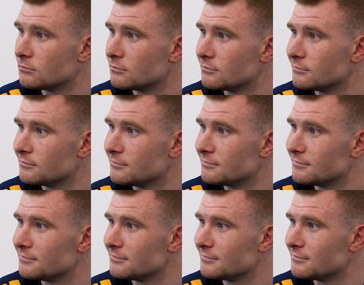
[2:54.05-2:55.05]
who would have got
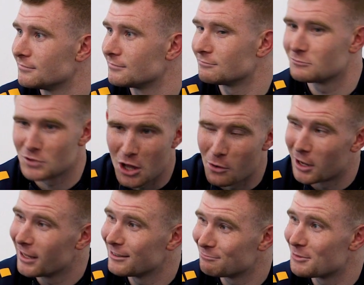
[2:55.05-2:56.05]
the assist?
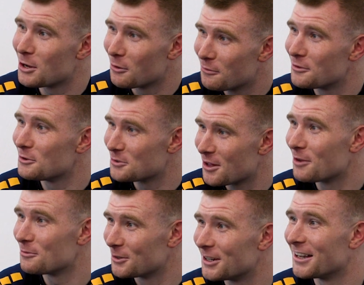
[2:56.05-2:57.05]
Noah. Noah Fuson
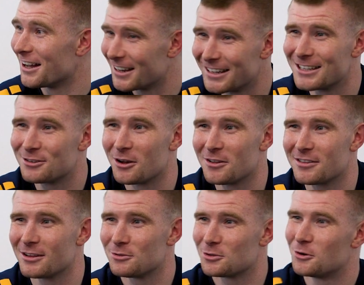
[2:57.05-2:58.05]
okay. what I got. It. He
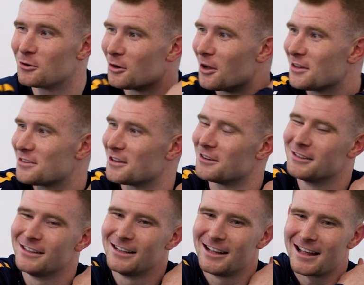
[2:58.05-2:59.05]
crossed. It was a good cross. So,
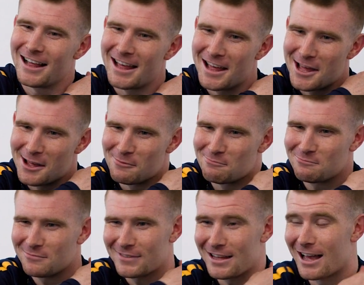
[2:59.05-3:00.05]
um,
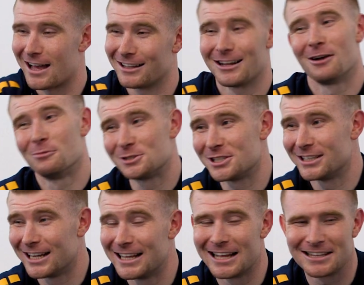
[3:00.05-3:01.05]
yeah, I wish he
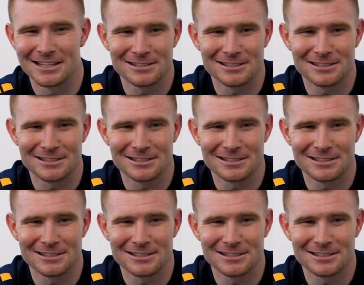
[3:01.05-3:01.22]
did get the